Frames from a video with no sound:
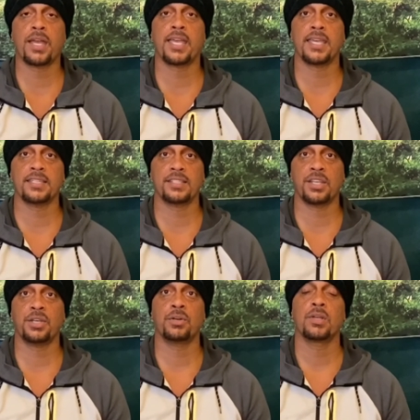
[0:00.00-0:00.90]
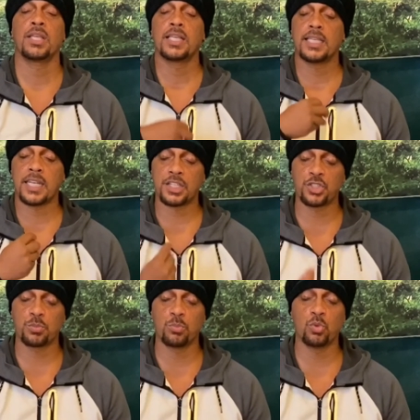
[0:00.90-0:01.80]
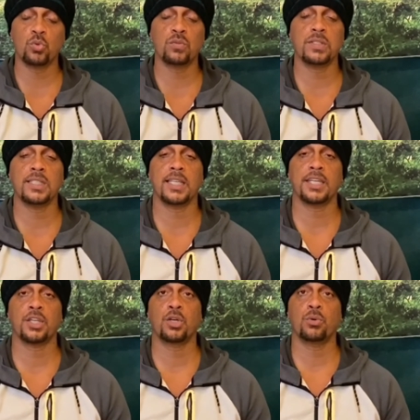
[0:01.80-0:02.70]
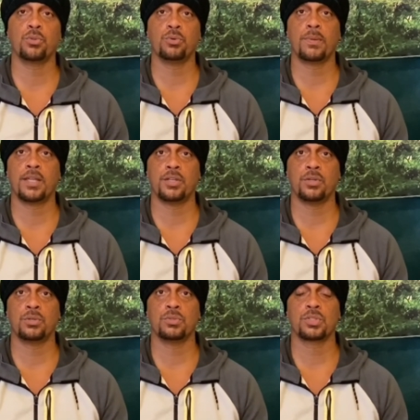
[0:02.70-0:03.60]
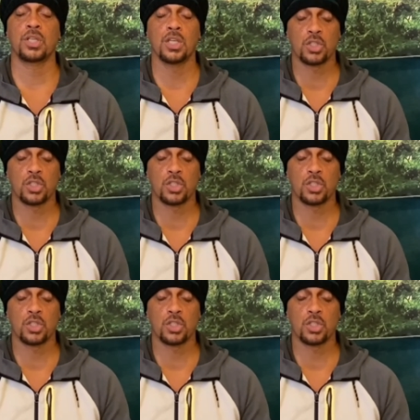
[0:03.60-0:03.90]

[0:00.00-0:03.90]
I exhale and I smoothly let it go through my nose.